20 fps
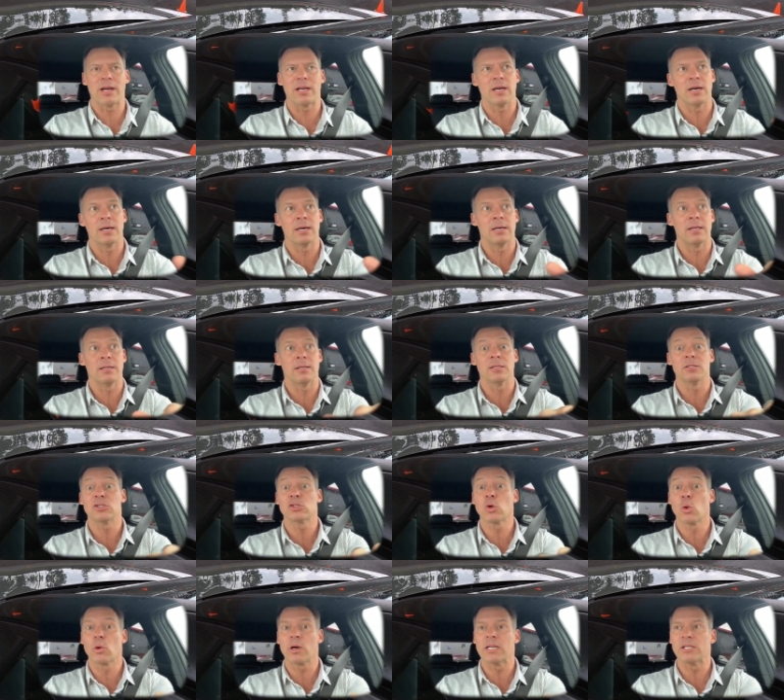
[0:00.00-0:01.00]
uh, the
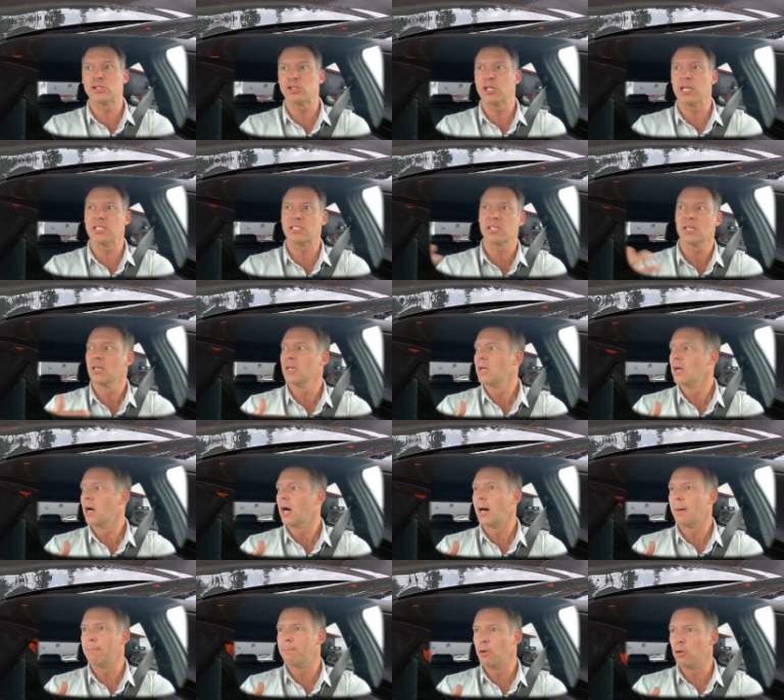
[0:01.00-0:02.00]
scoring sheets
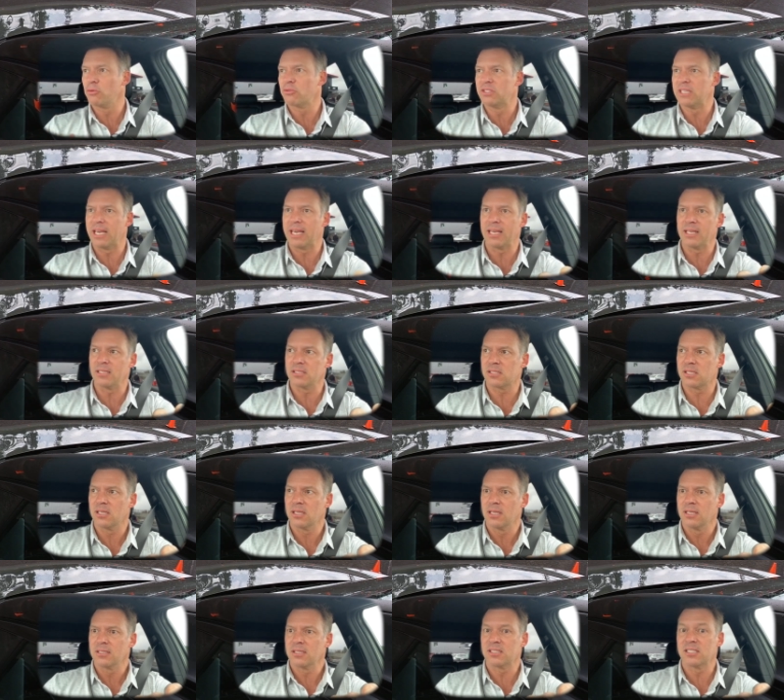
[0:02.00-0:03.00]
on both days
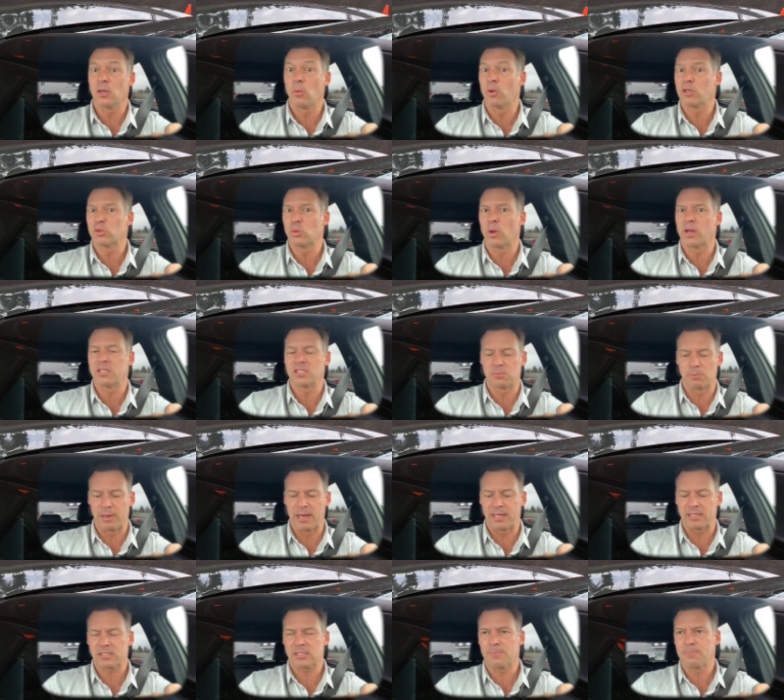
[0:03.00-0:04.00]
to see which one is
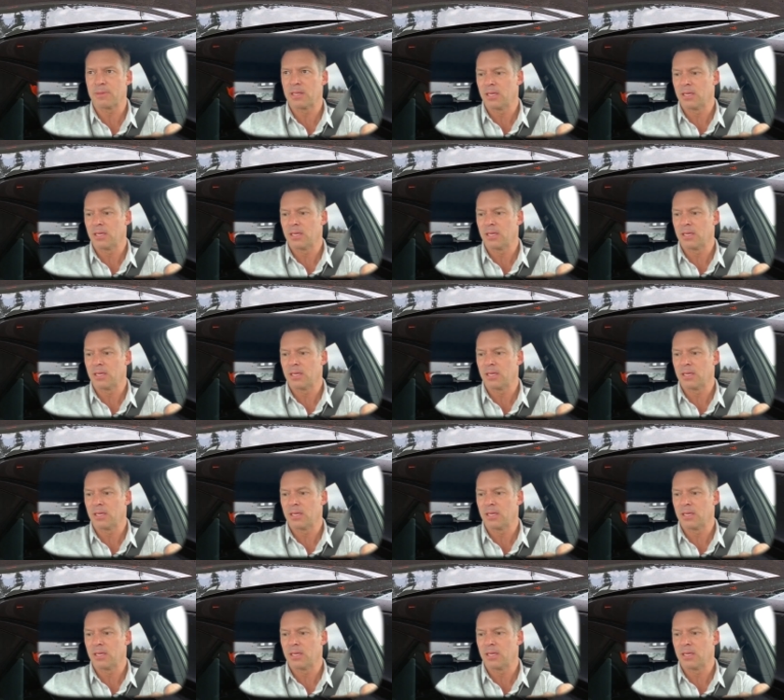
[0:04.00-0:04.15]
best.